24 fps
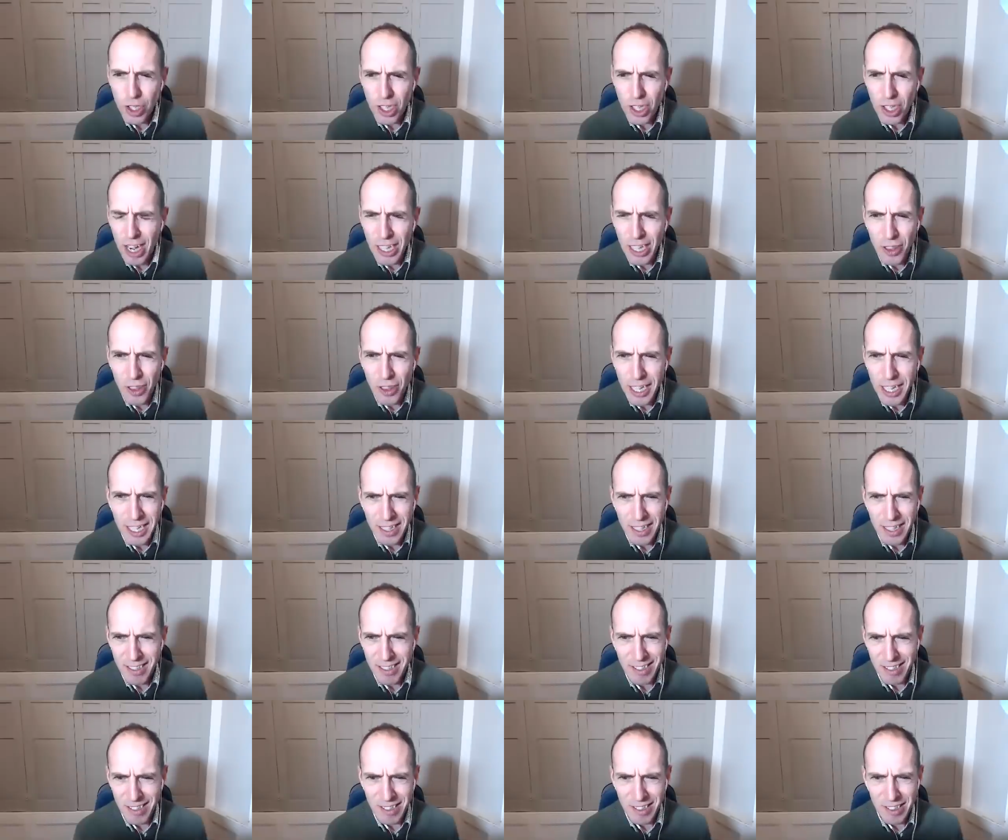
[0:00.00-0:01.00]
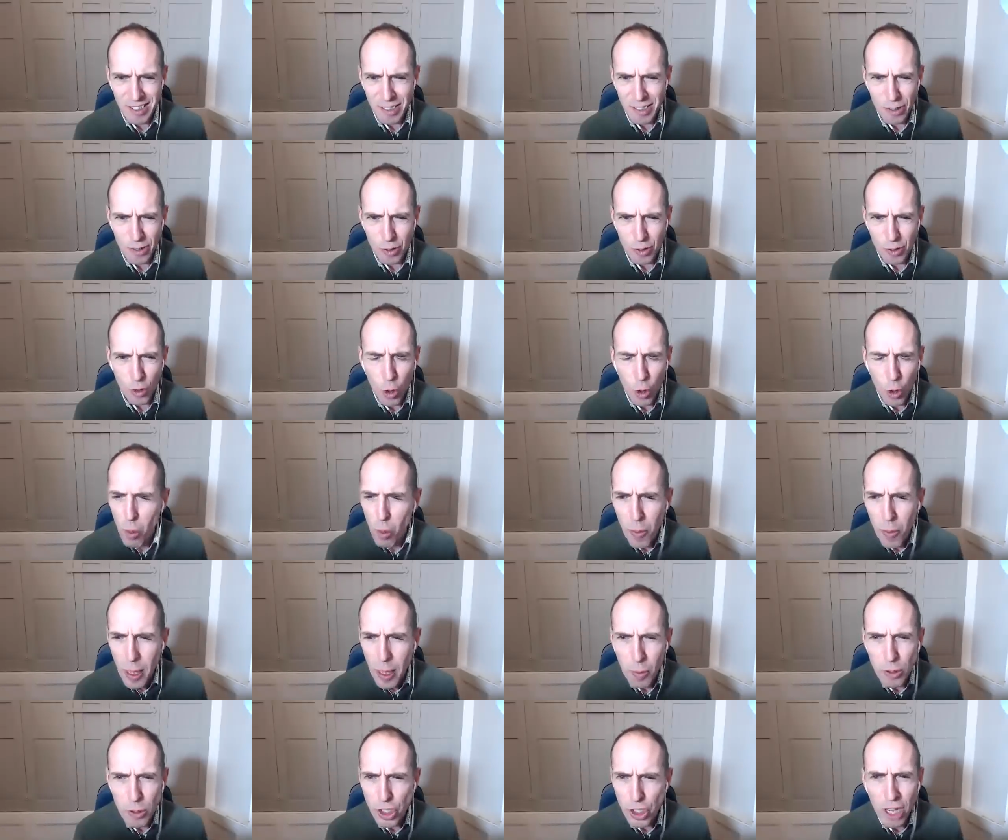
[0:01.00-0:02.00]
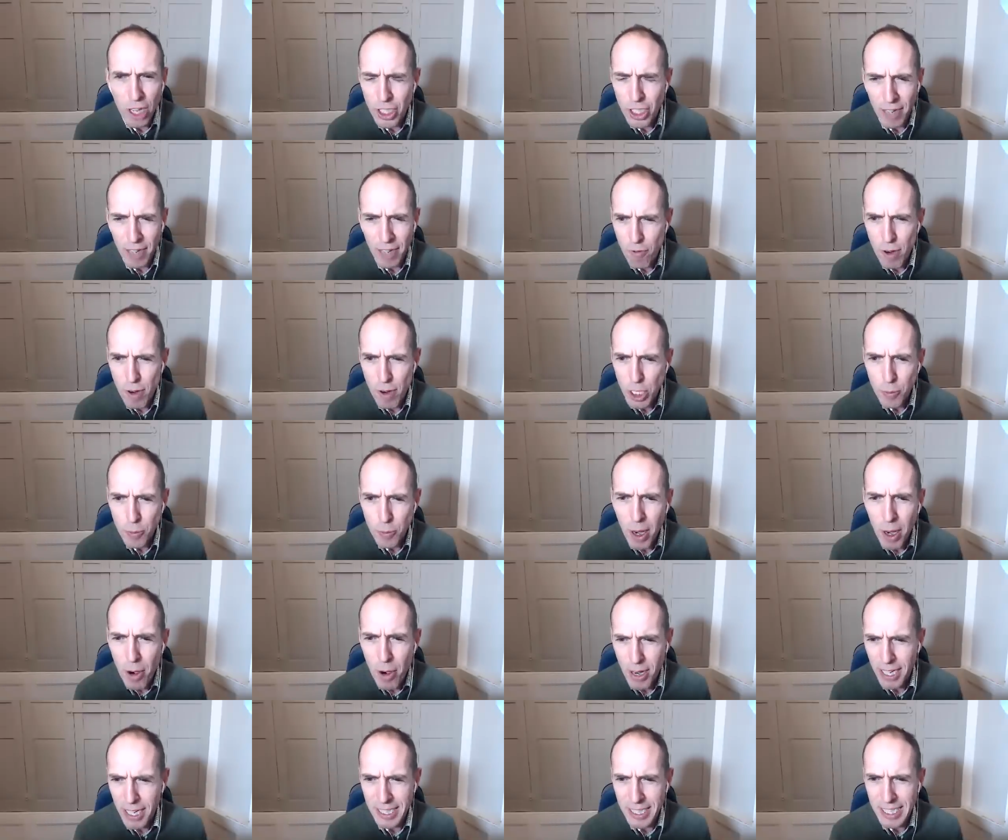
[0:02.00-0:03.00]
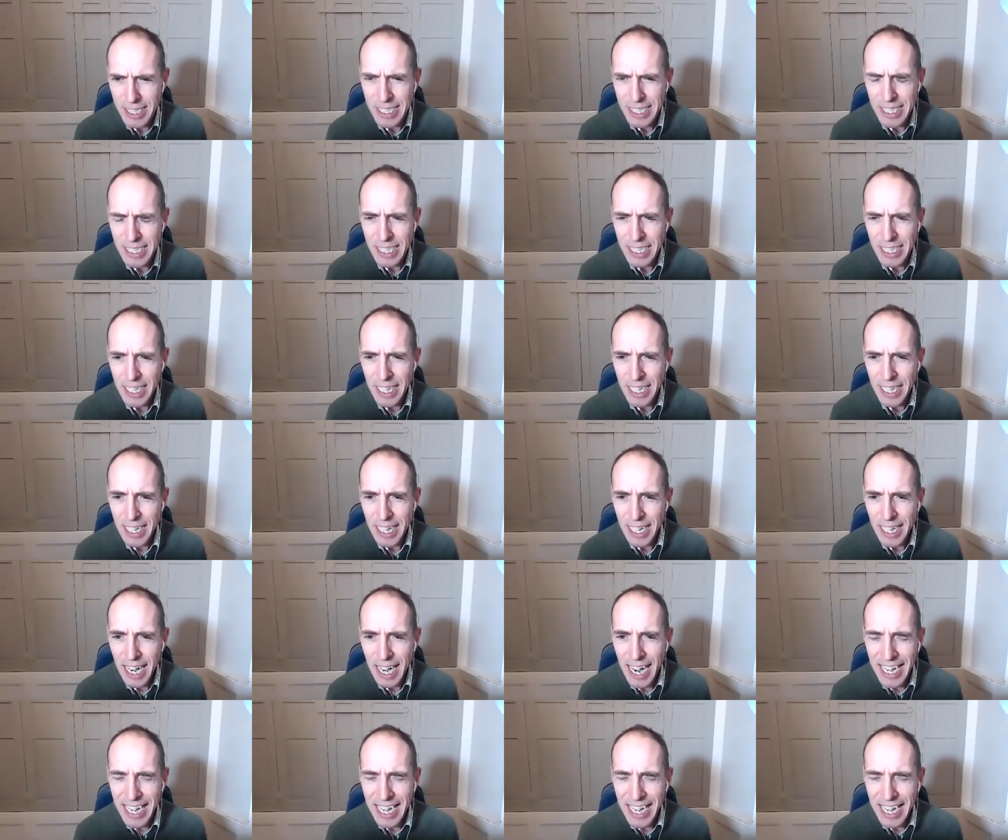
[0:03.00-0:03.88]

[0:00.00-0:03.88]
that I think normal people don't ever experience. And